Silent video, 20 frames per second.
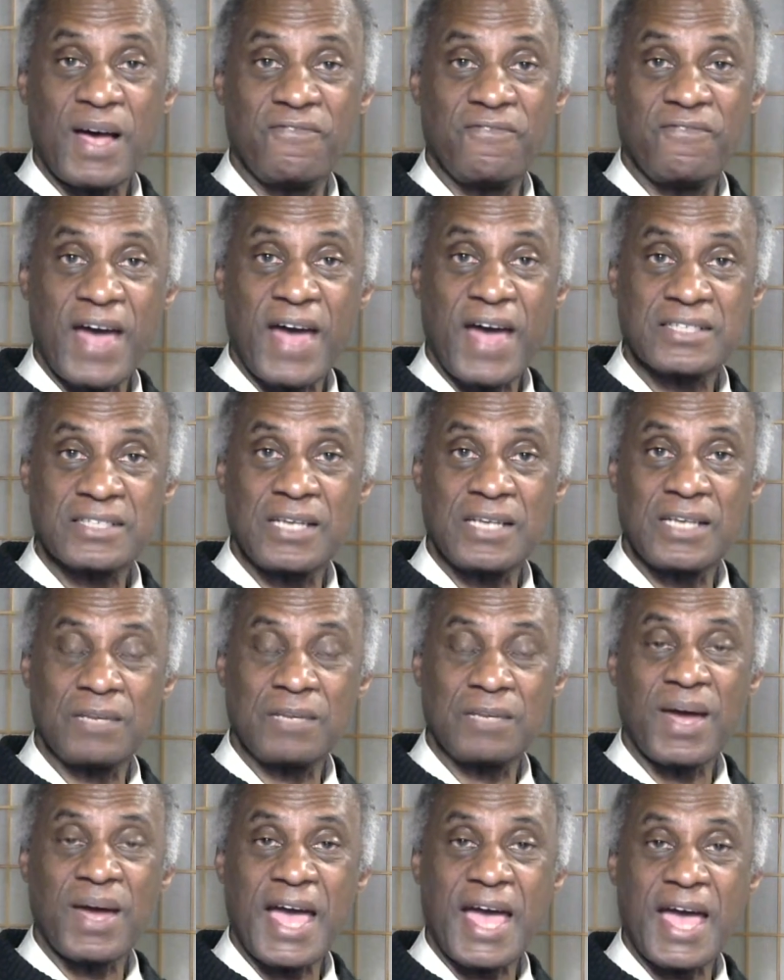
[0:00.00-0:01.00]

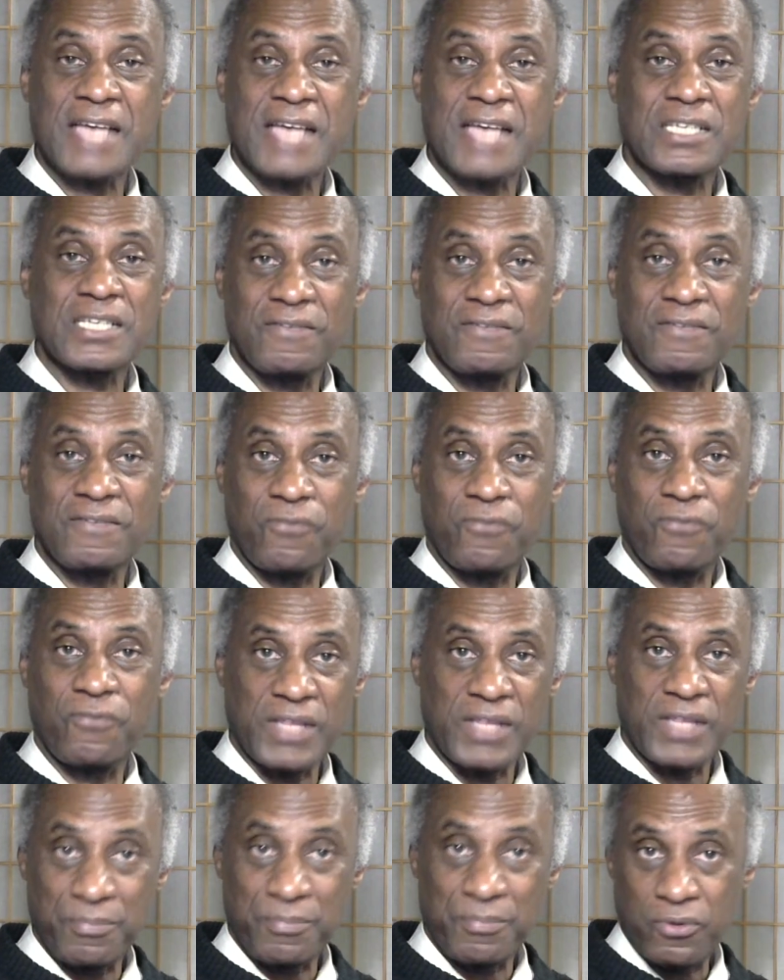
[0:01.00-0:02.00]
vaccinated by asking
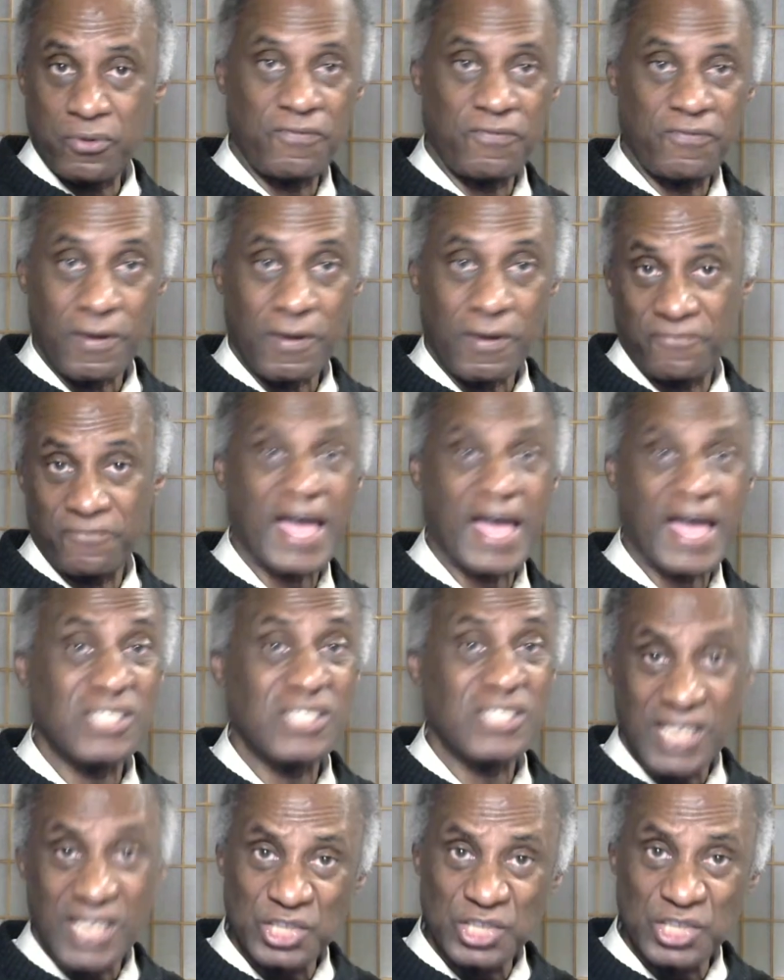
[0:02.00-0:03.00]
for their proof of
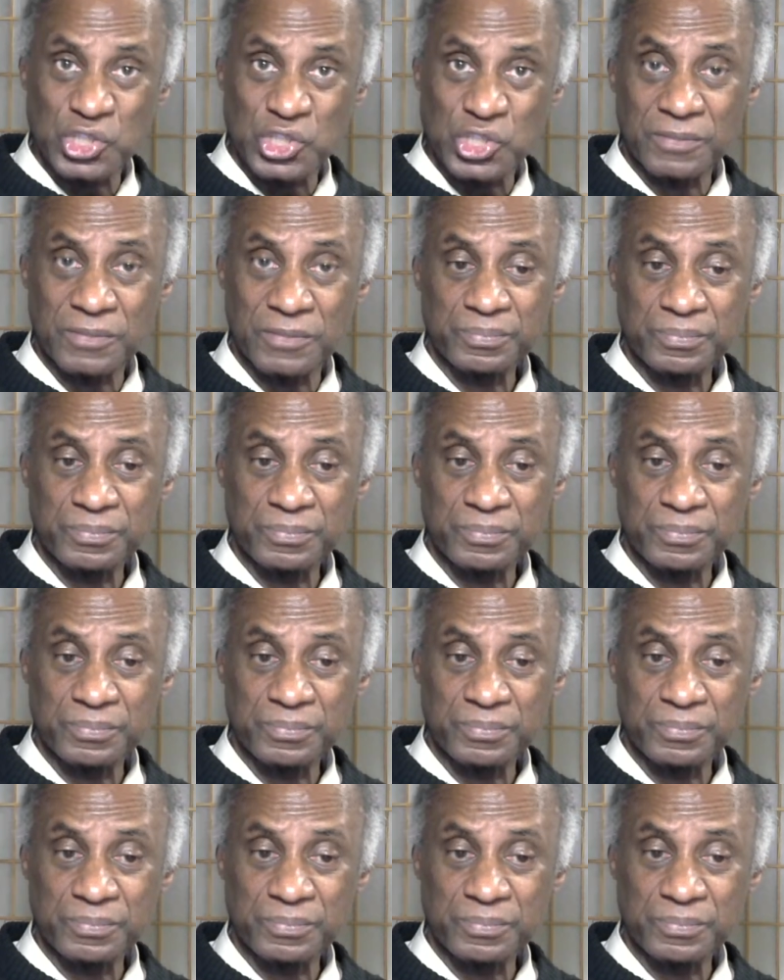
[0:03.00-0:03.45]
vaccination.